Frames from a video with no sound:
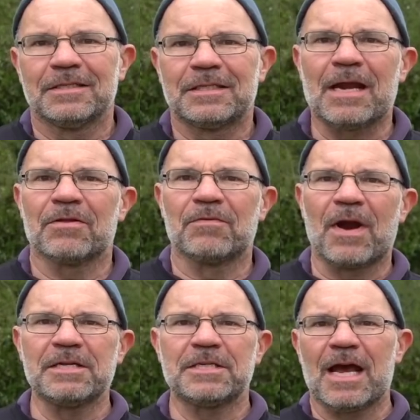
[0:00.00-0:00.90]
Down on the
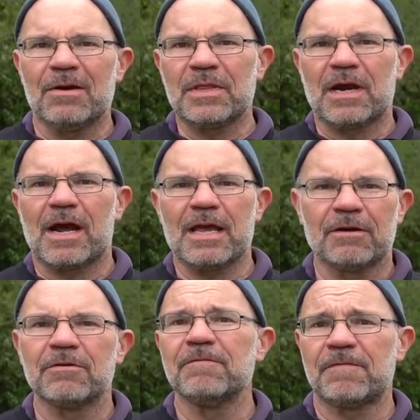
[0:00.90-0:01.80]
range now with our
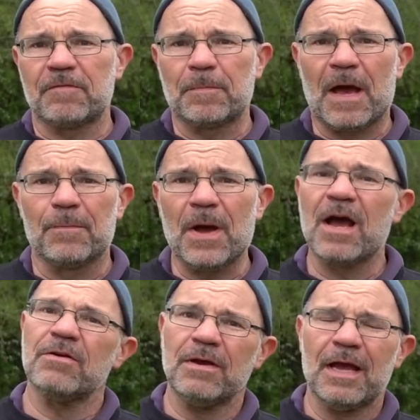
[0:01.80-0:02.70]
850 pound
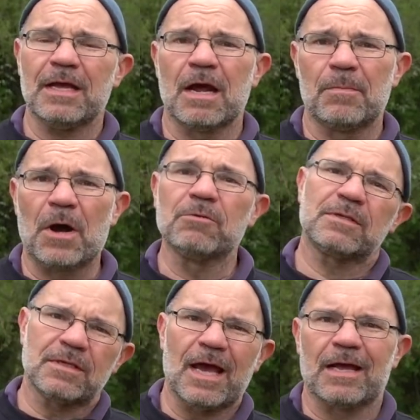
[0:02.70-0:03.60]
bow and our
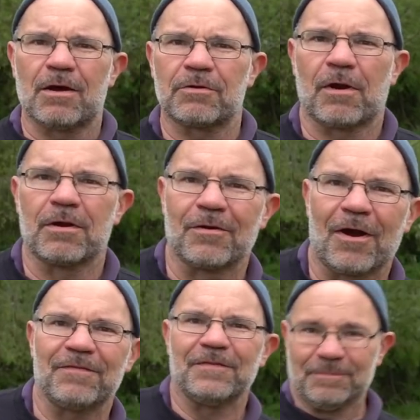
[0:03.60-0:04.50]
bolts and our chronograph.